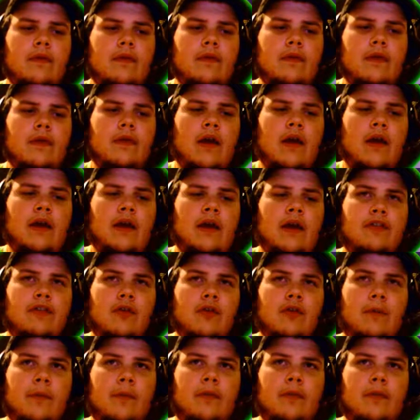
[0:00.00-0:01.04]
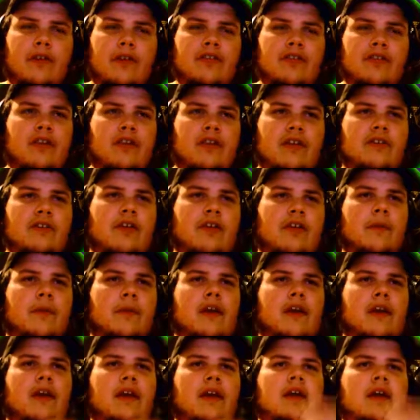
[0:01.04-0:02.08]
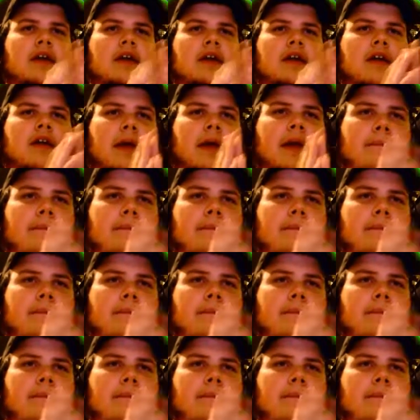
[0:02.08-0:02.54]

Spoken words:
Alright, so a Blissey's coming in. Alright.